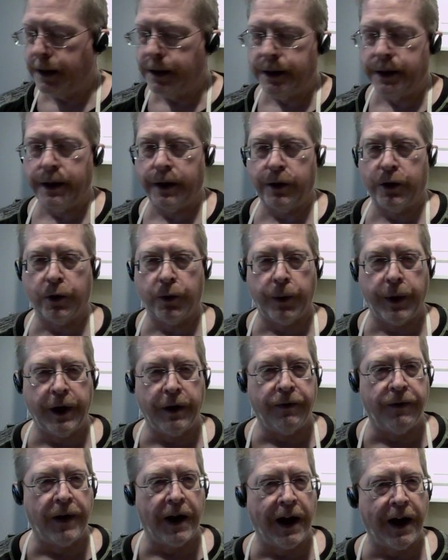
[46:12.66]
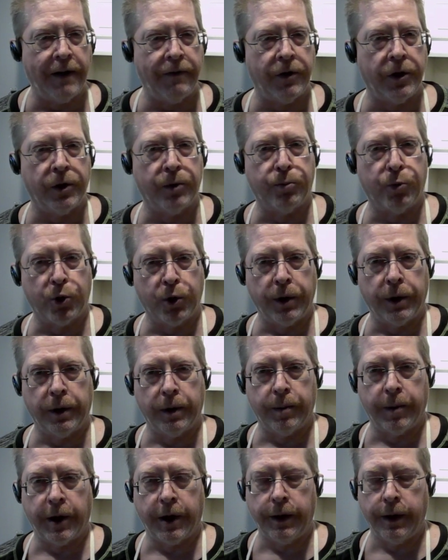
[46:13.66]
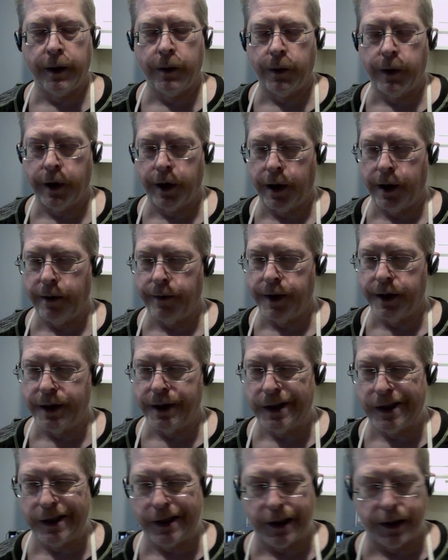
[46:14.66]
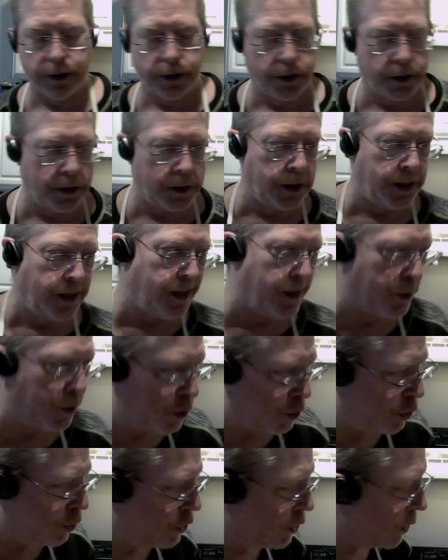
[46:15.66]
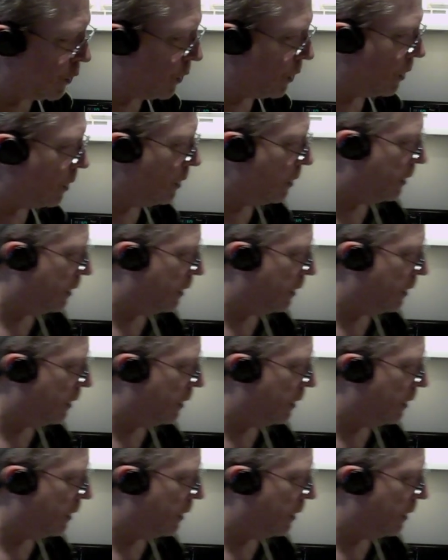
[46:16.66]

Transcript: it said 3 to 5 on the broiler, but I think we're going to give it 6-ish total,